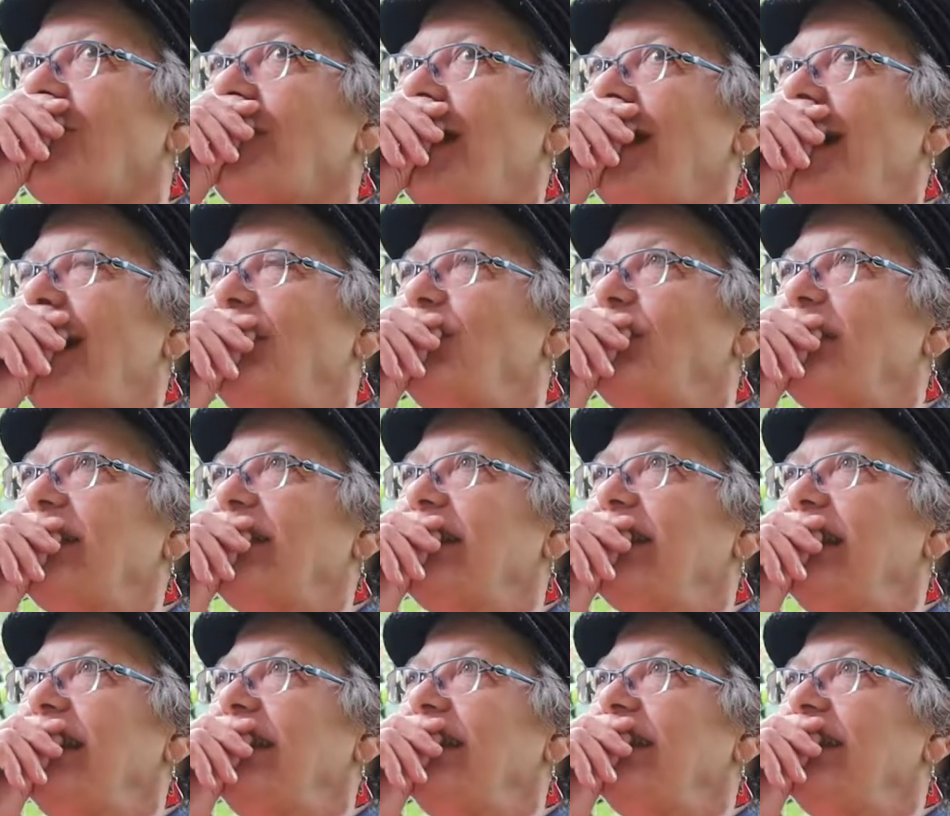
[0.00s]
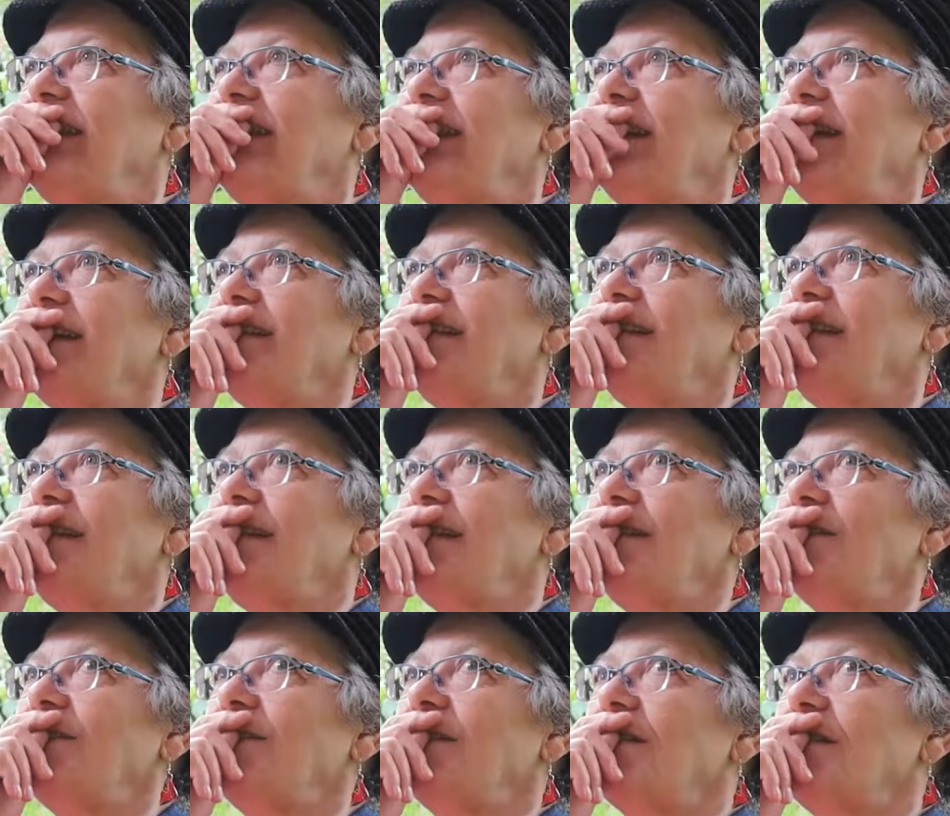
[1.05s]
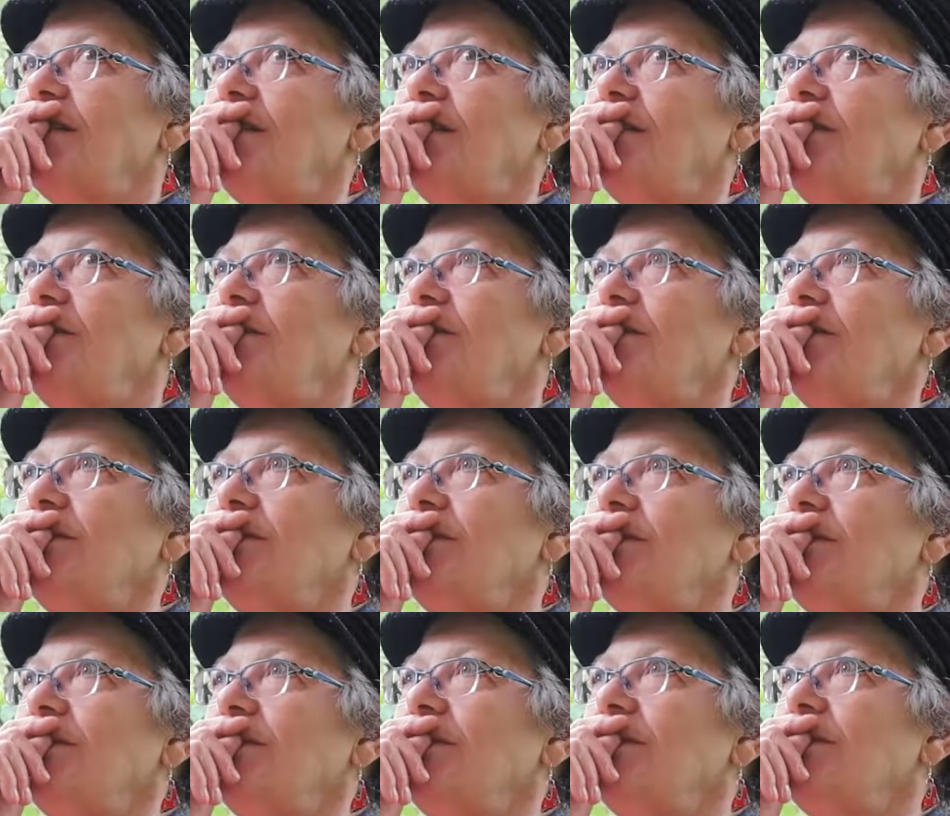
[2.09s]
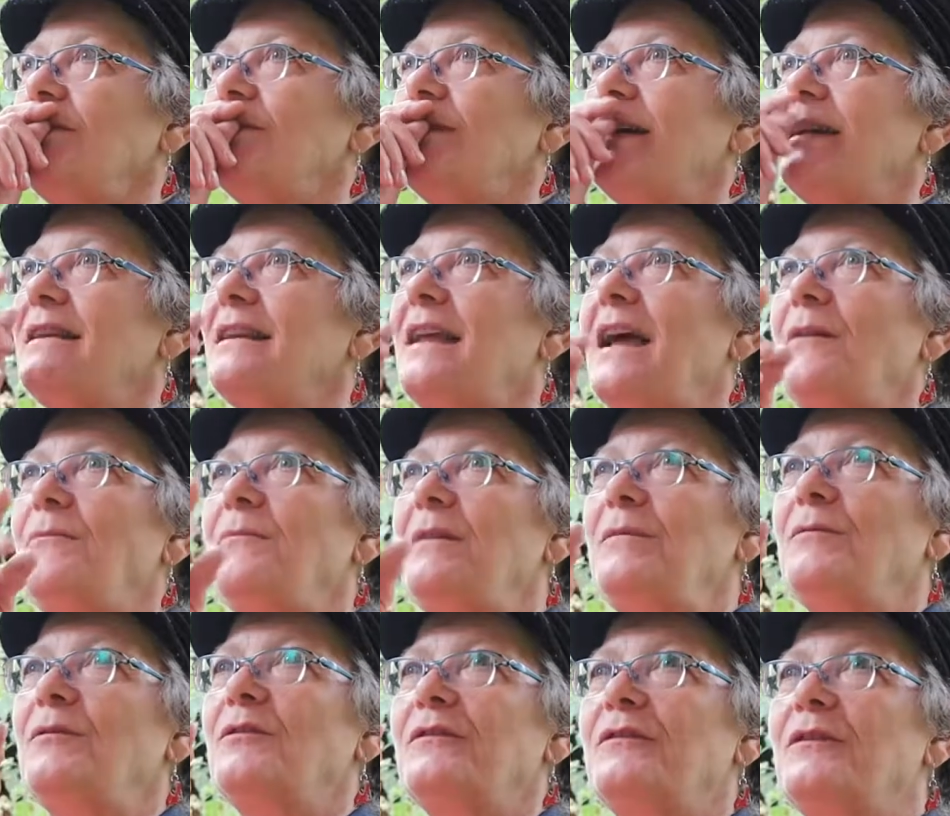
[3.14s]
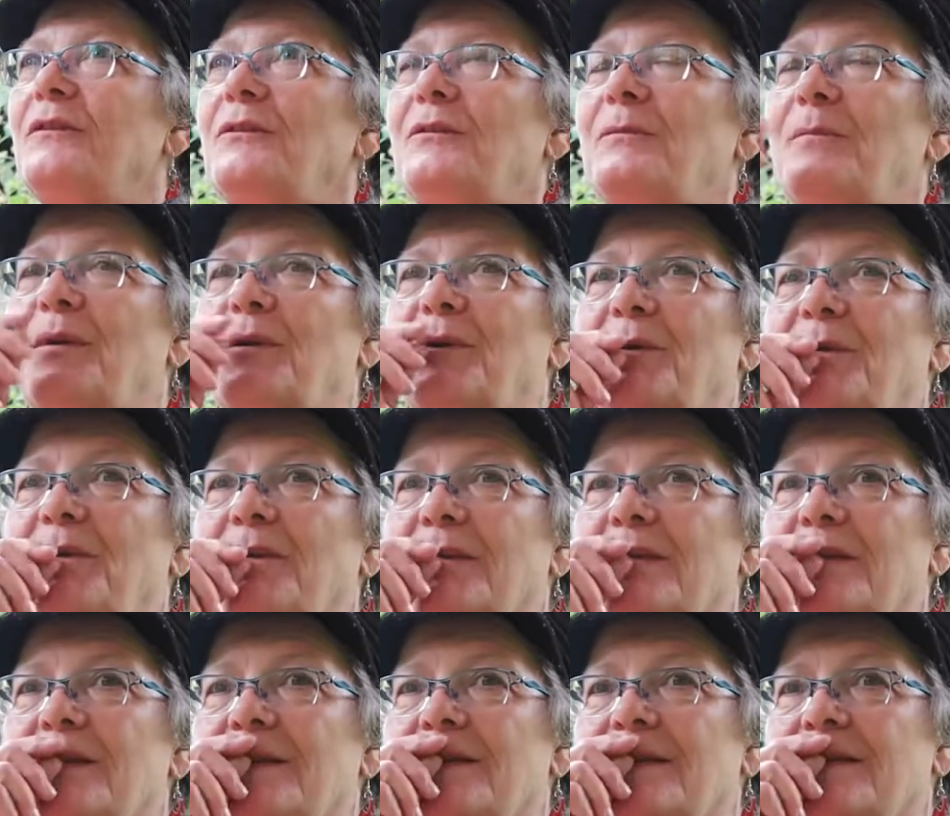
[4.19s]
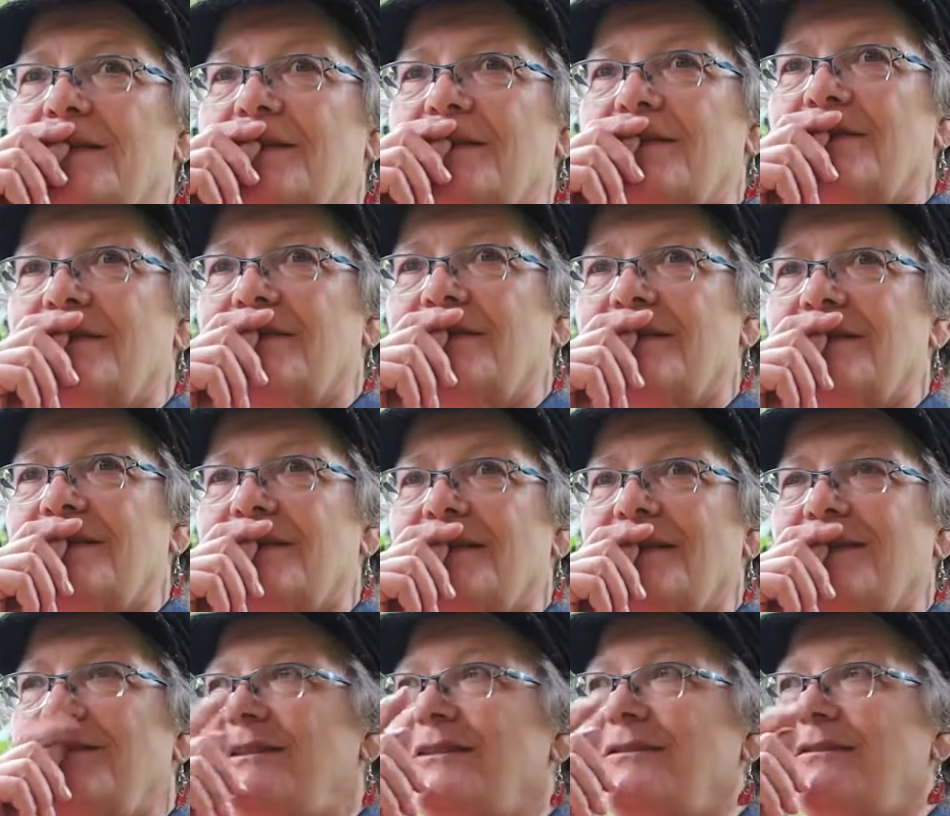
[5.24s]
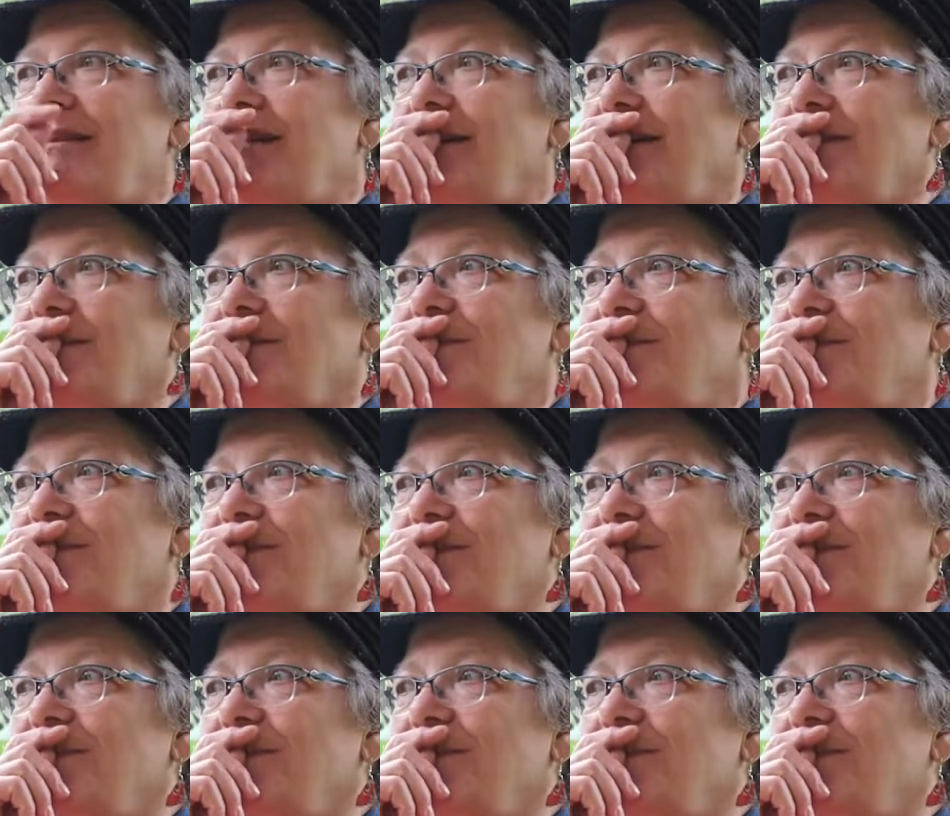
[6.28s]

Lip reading: I would say 60 years ago, right now we would have heard birds. We don't hear them.